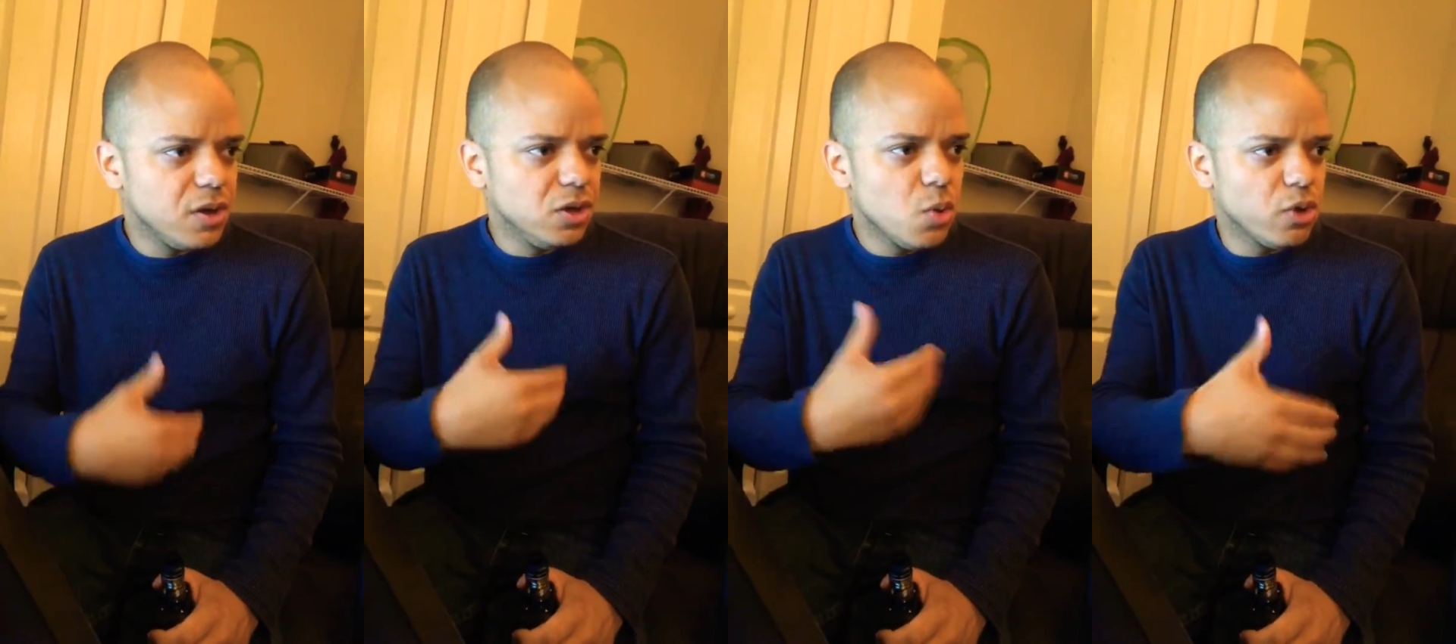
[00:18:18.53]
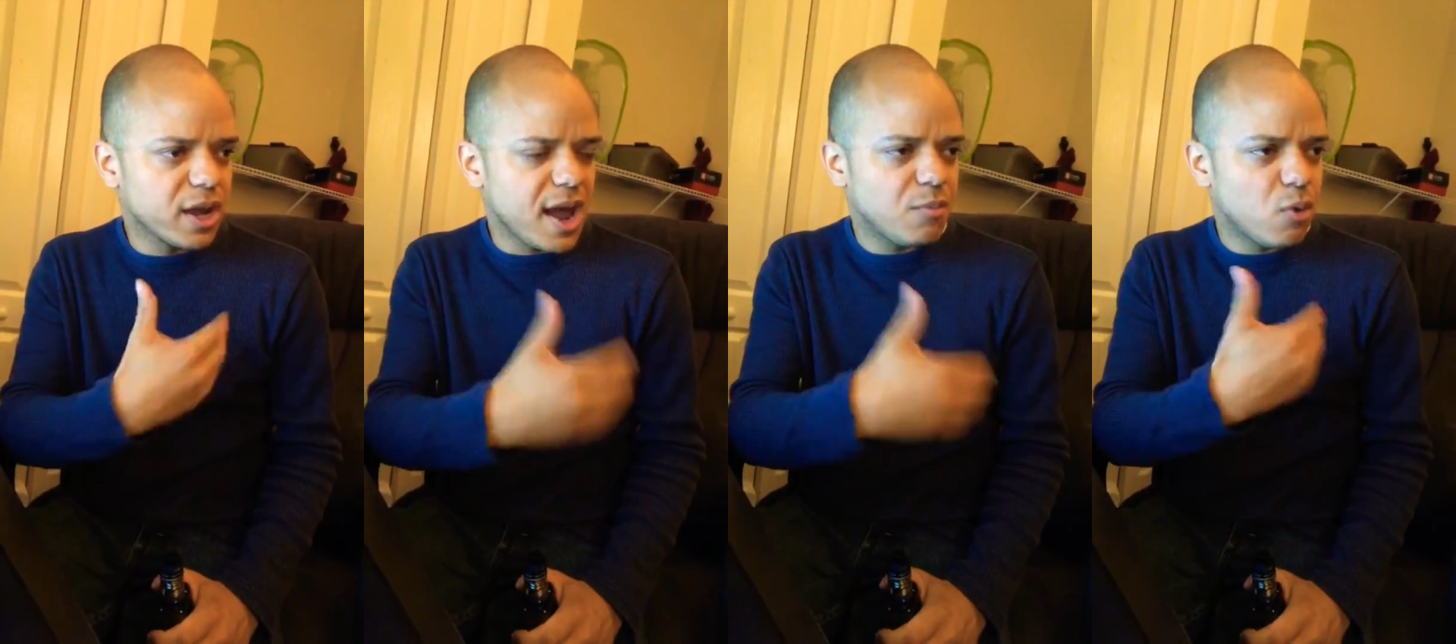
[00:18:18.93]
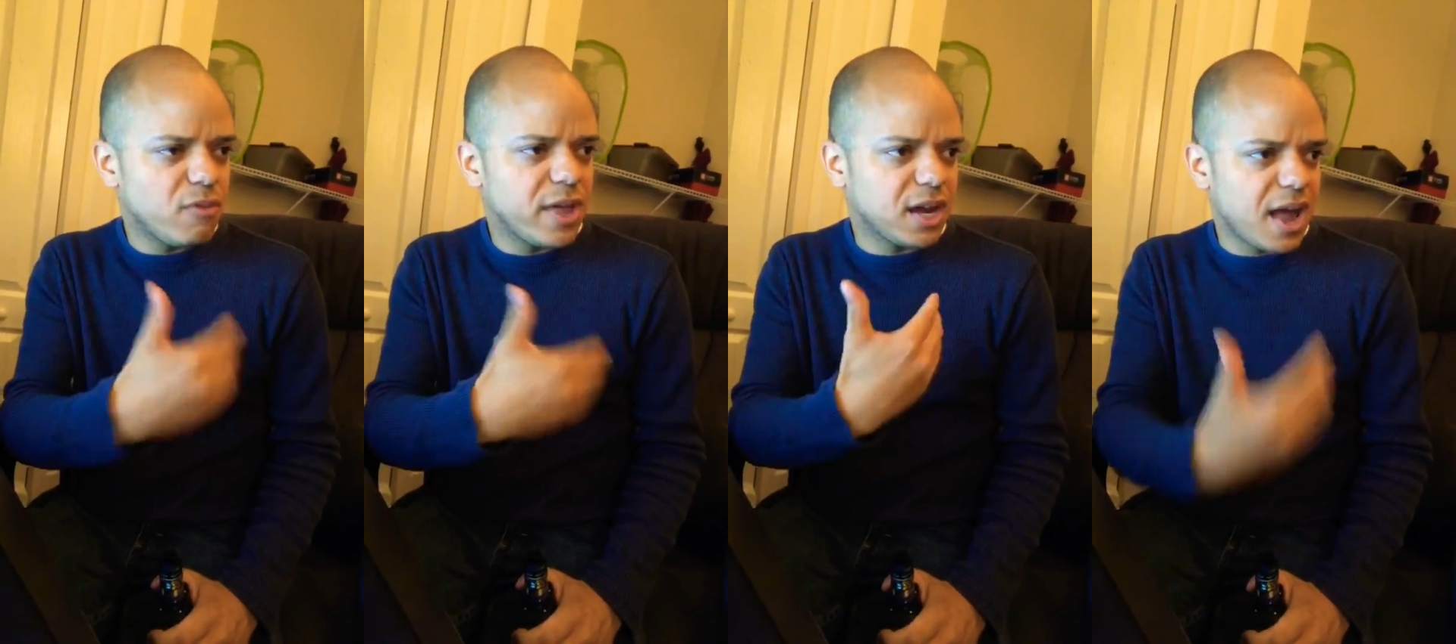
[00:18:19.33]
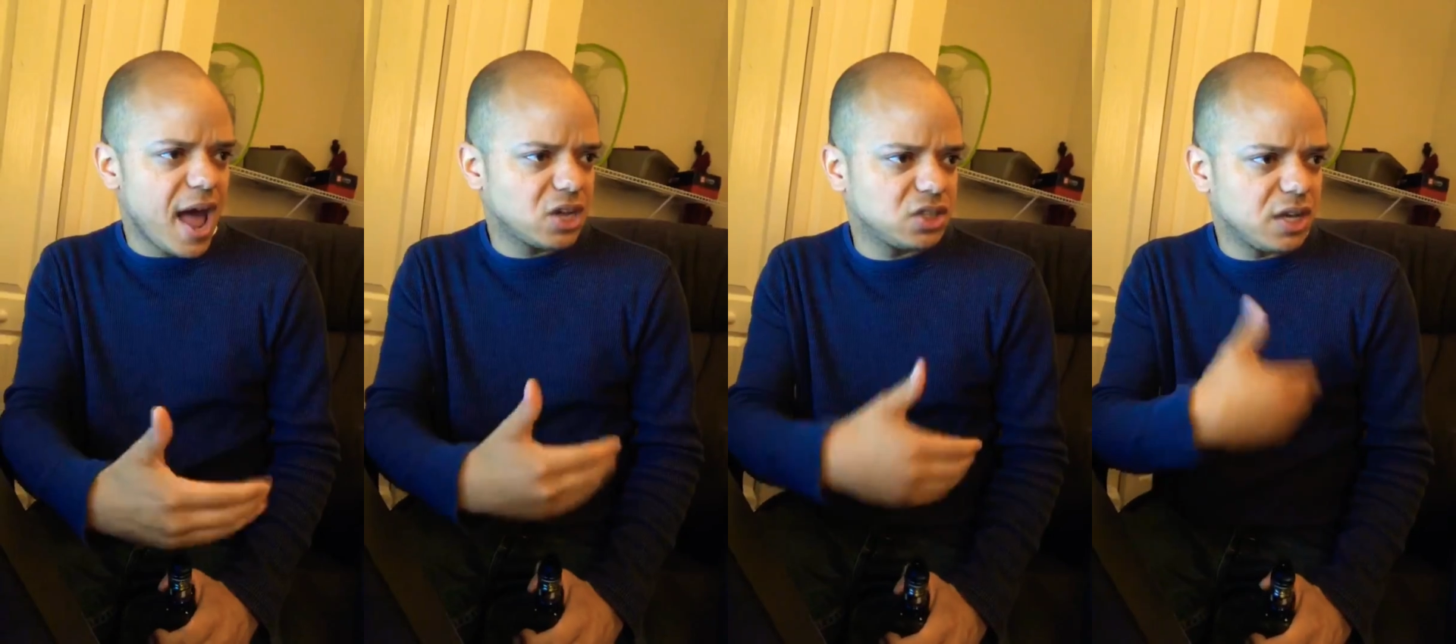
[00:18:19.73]
you were looking at it more of like an
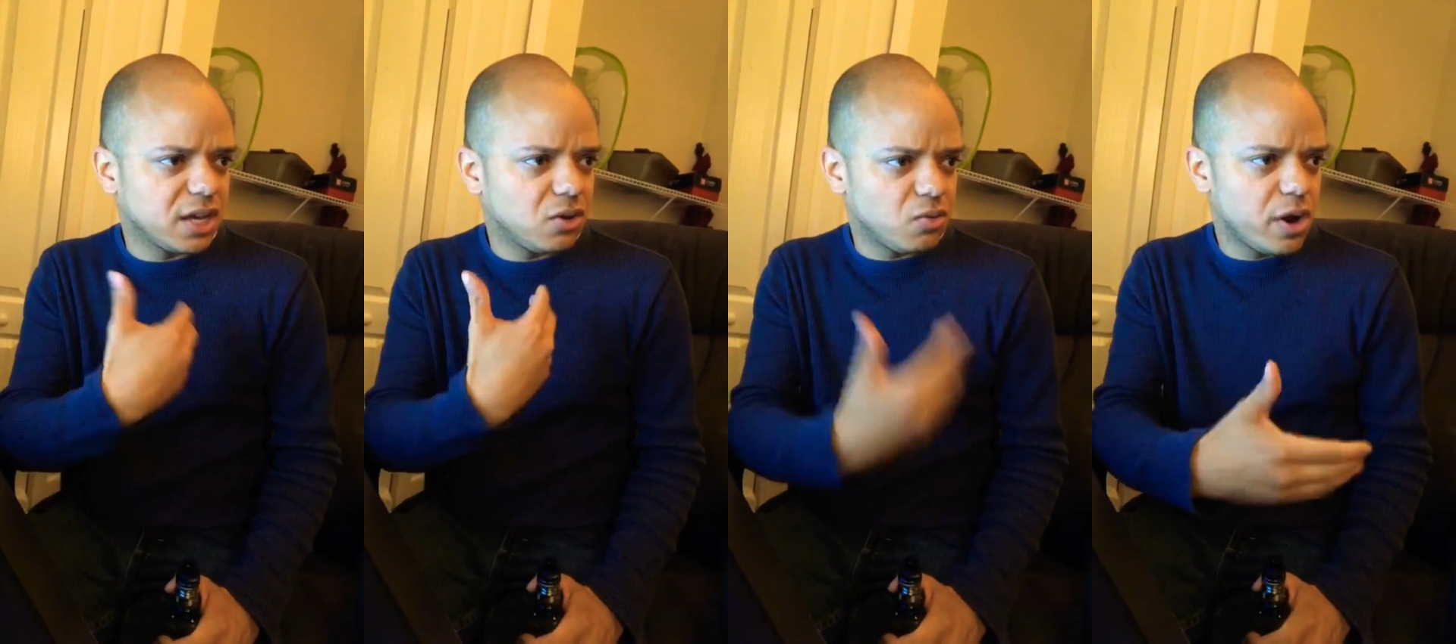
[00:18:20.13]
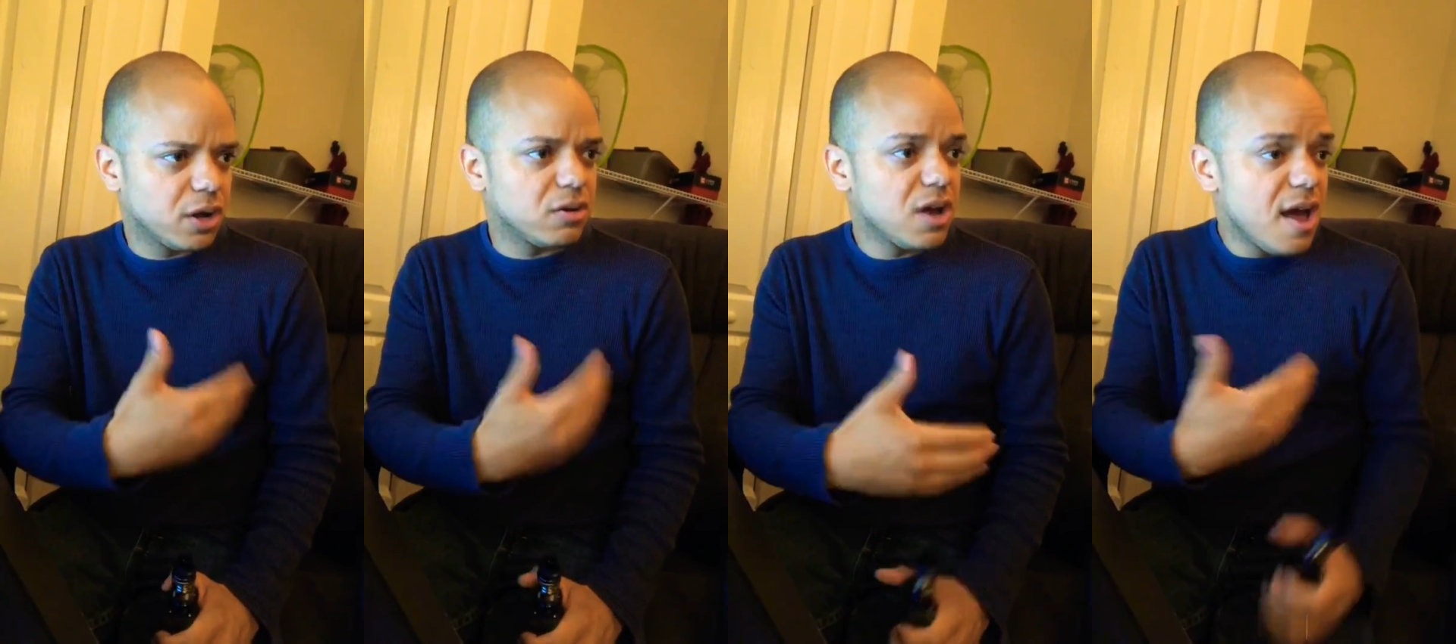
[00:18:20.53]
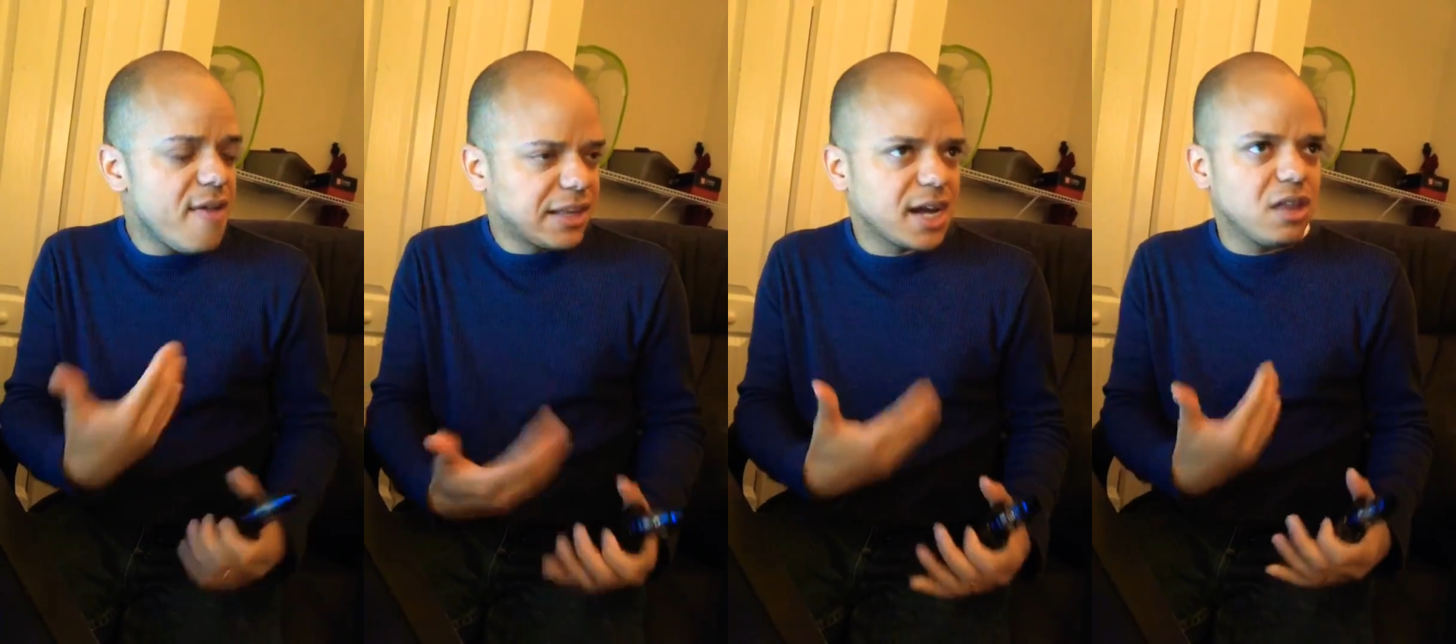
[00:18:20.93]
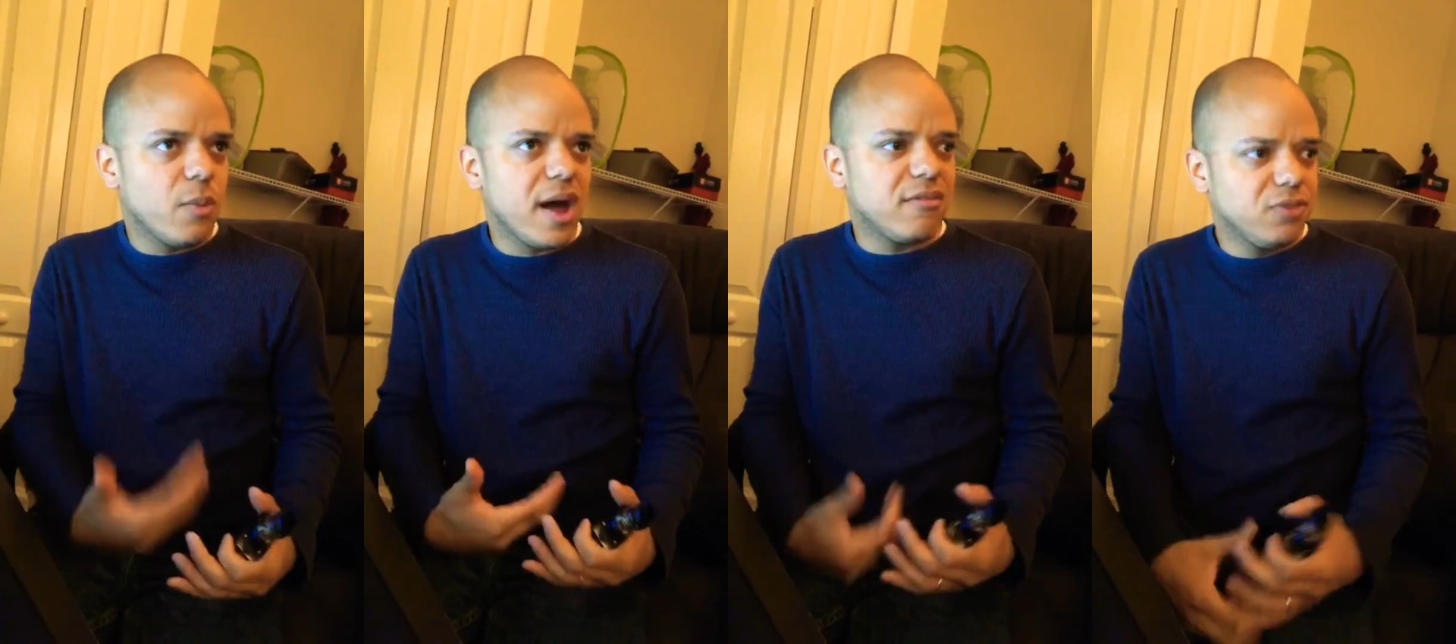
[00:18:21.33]
action, like you're running, and that's kind of the
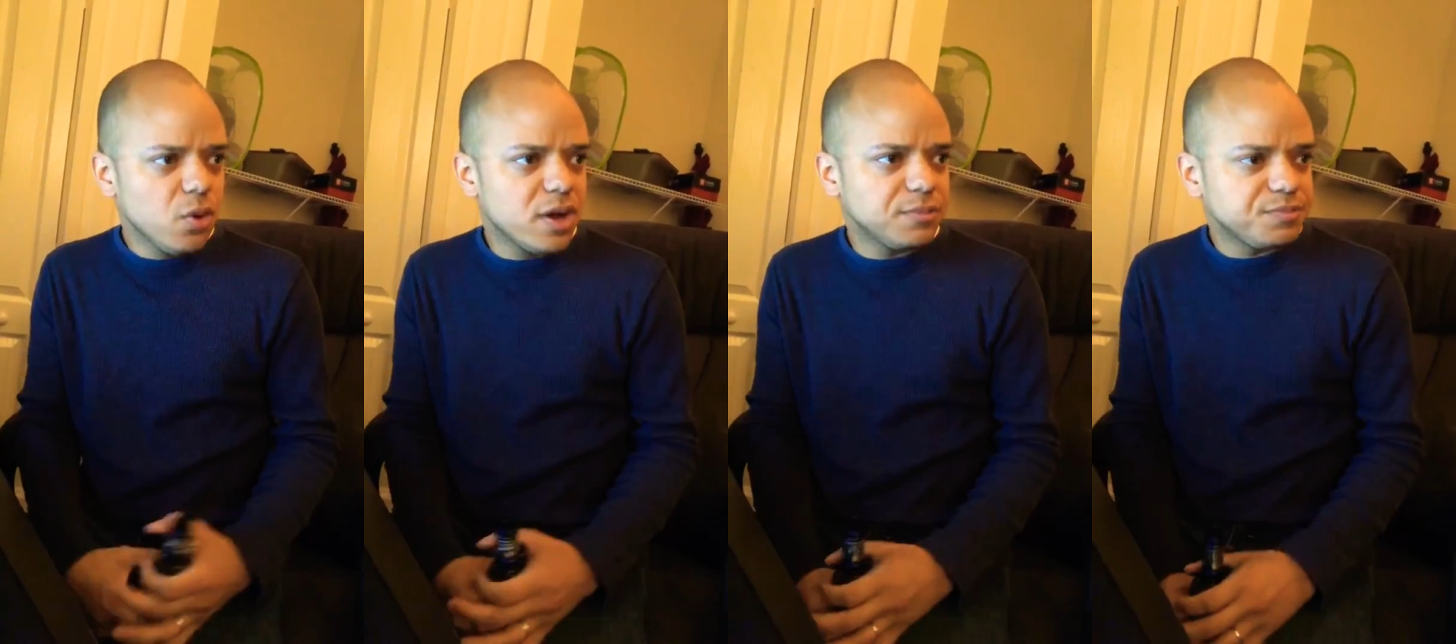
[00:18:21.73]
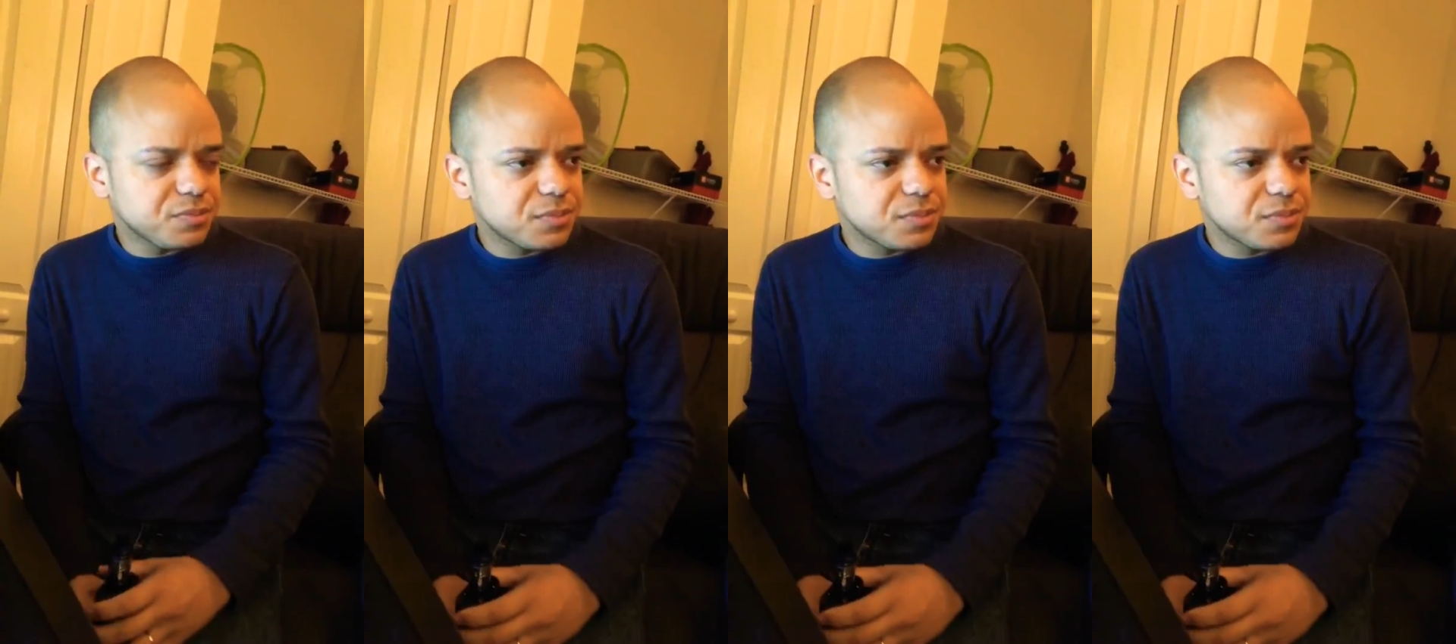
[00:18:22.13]
way I view it.